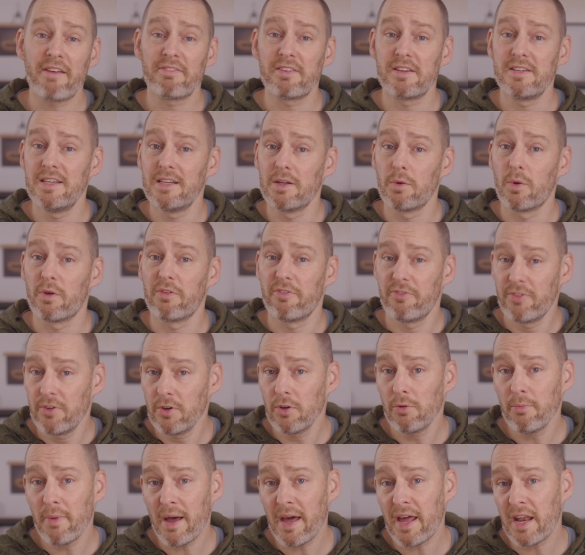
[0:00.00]
to deal with
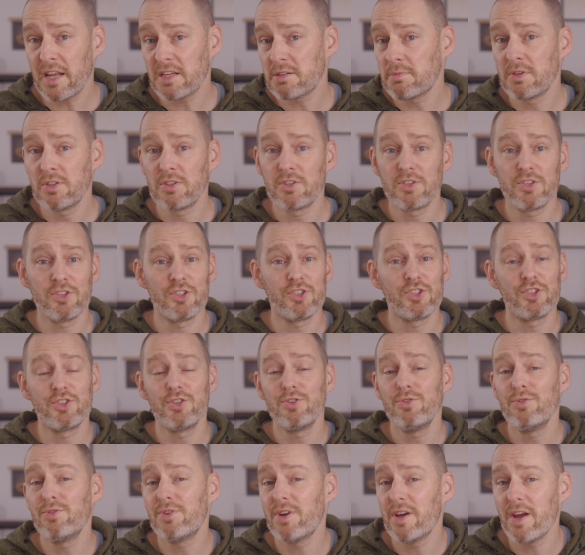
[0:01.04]
fuel management,
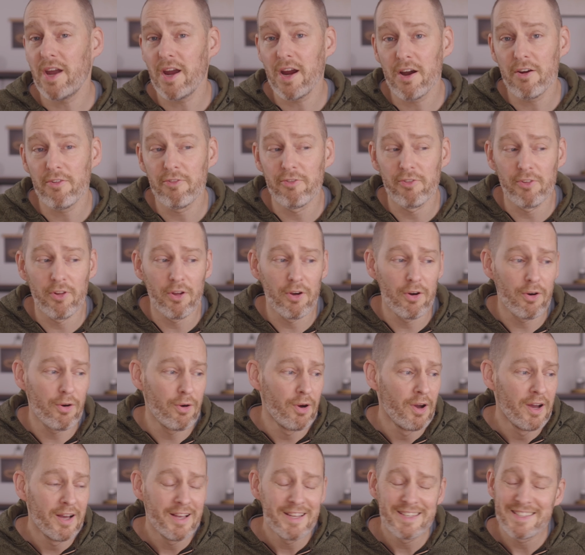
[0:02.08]
soot,
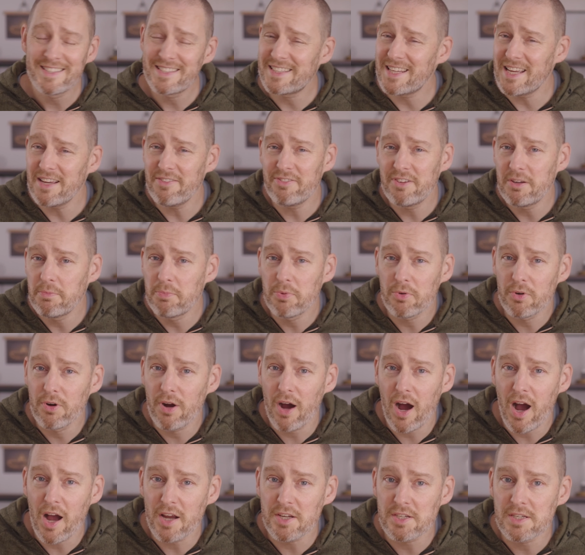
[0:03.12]
airflow, safety
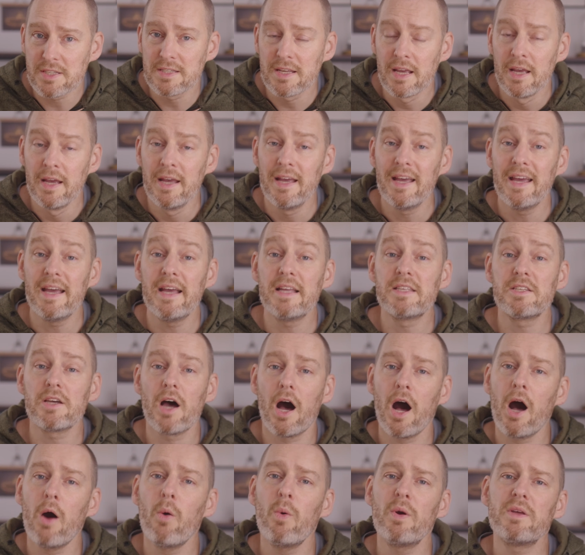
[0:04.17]
precautions. It's
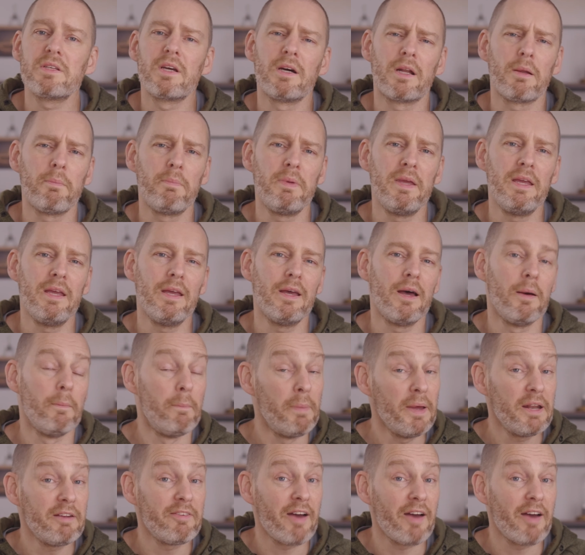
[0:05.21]
always gonna be a bit of a